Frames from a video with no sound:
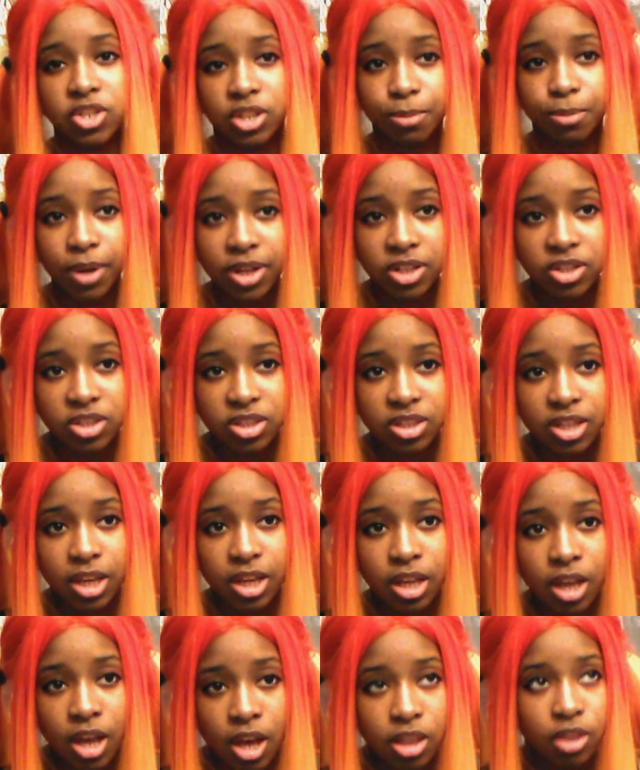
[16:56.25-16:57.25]
He punches
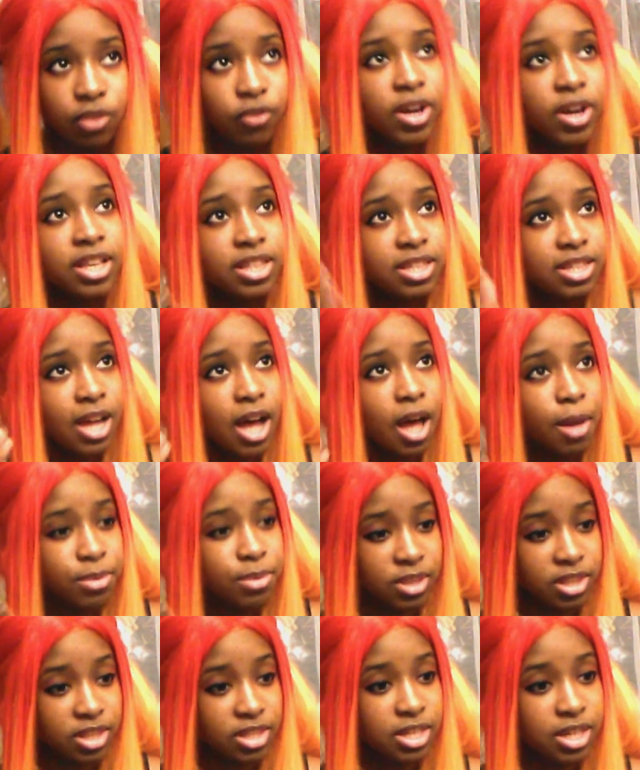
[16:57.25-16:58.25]
it, the rain stops,
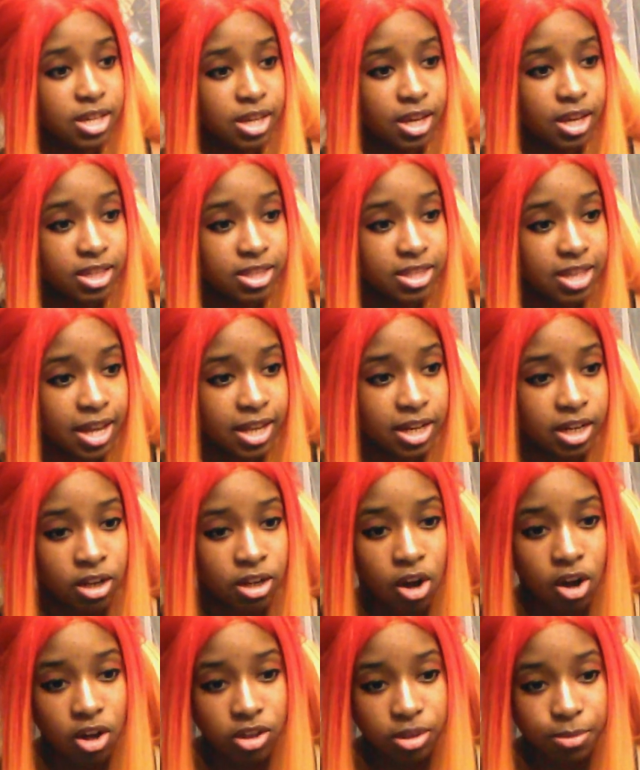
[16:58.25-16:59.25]
and the Sea King's dead, and
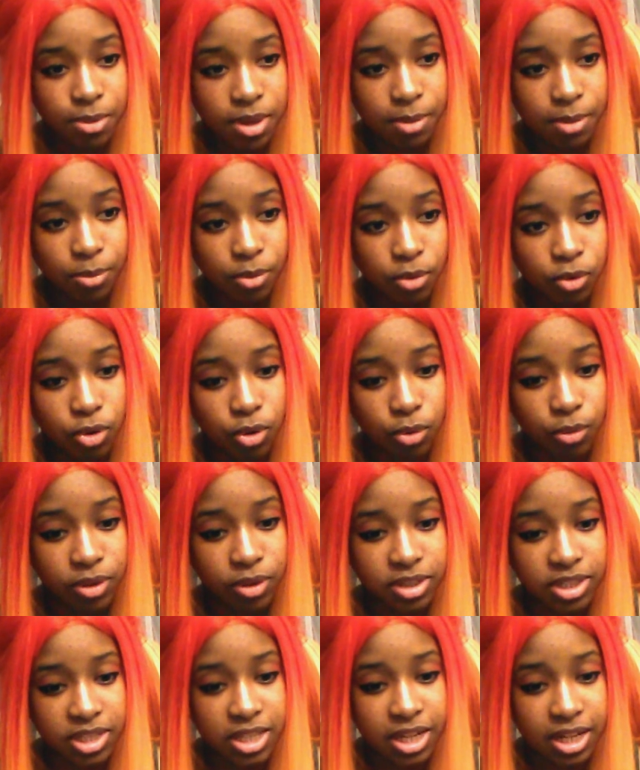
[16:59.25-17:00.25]
all the people who
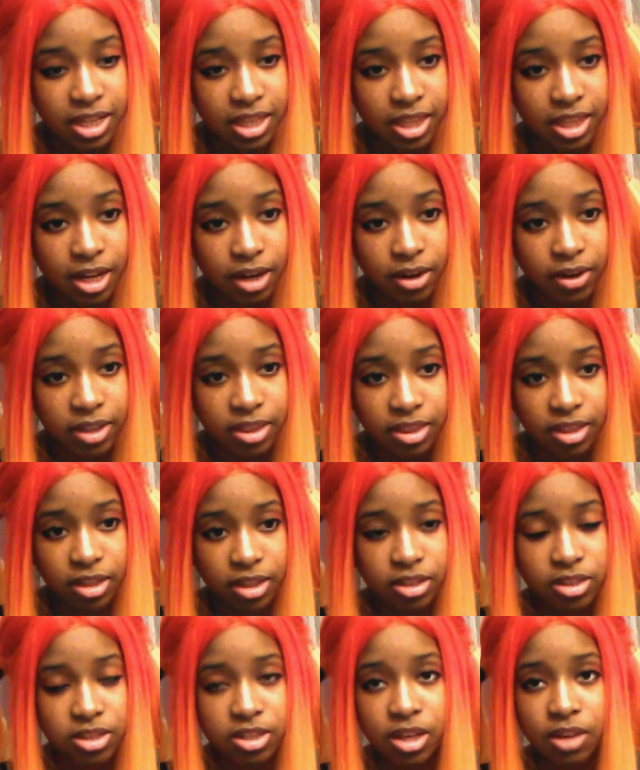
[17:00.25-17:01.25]
were sitting there in
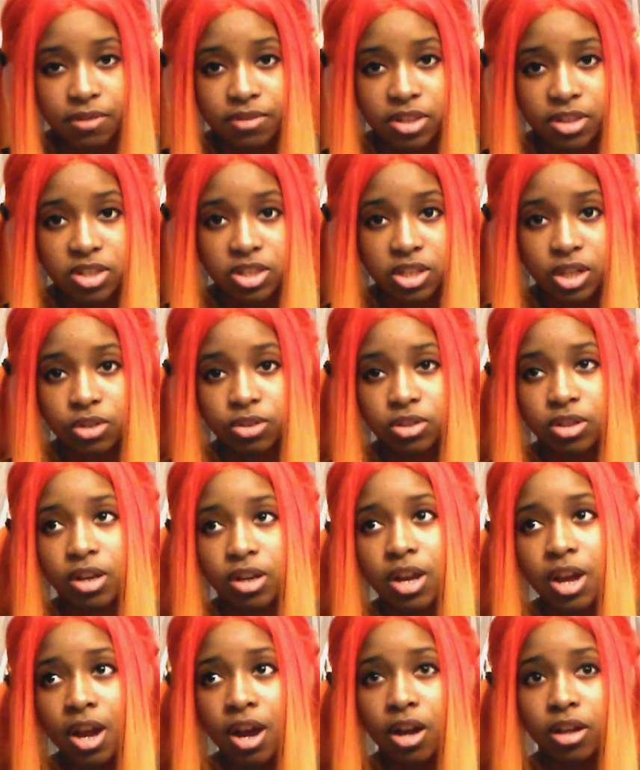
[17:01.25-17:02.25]
the safety shelter
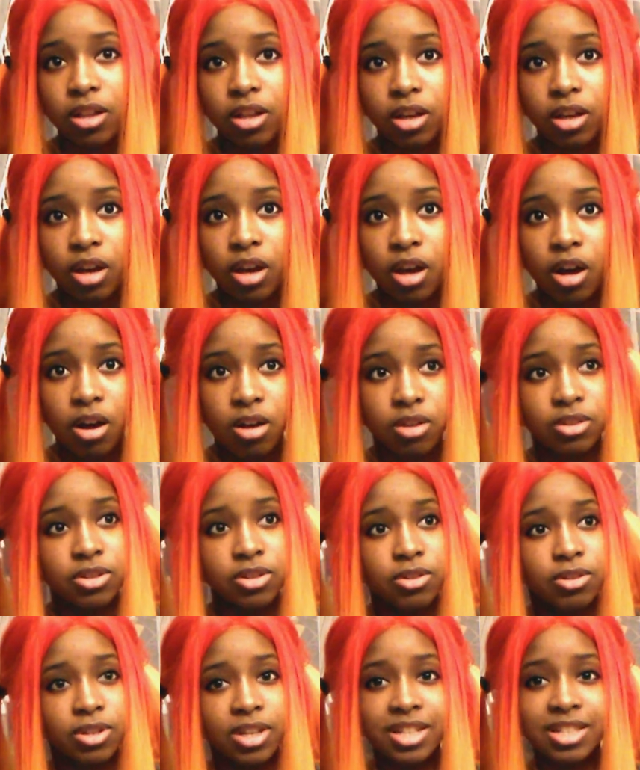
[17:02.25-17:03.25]
are like, oh,
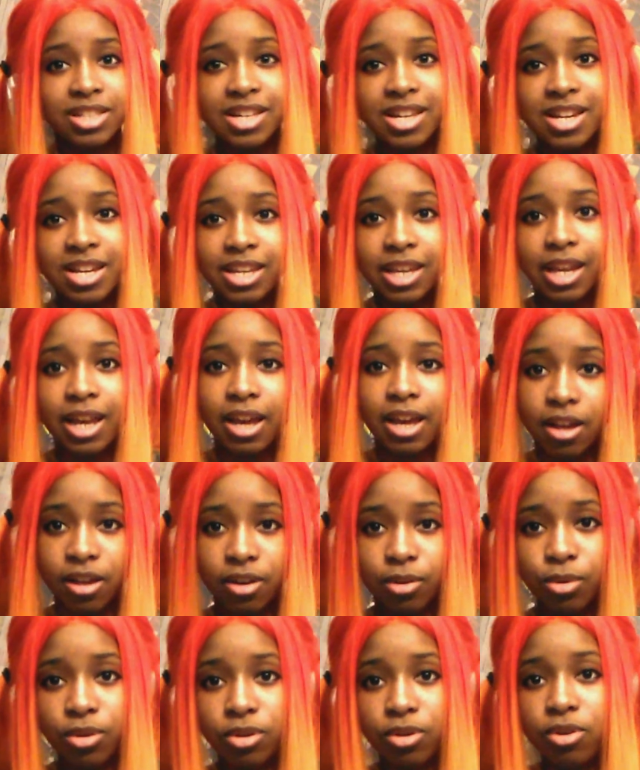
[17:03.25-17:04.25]
dude, he did it, yeah,
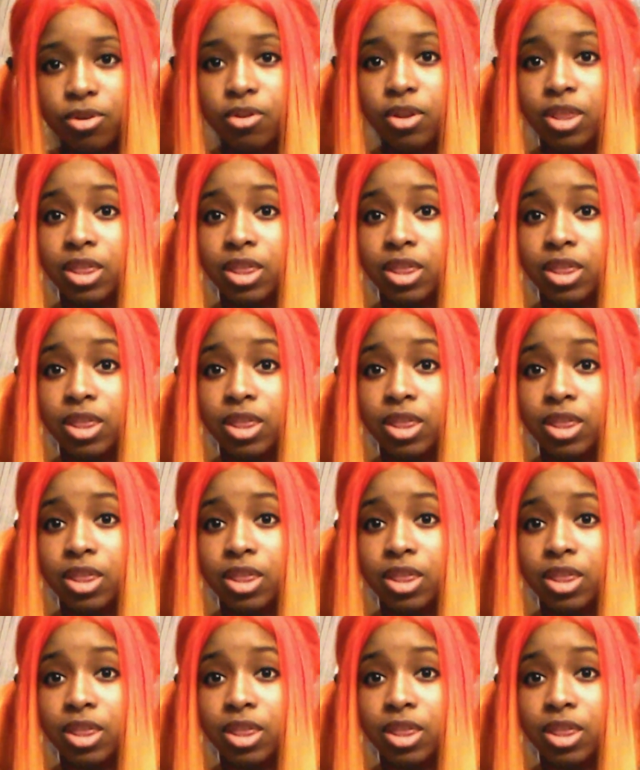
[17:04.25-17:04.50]
woohoo.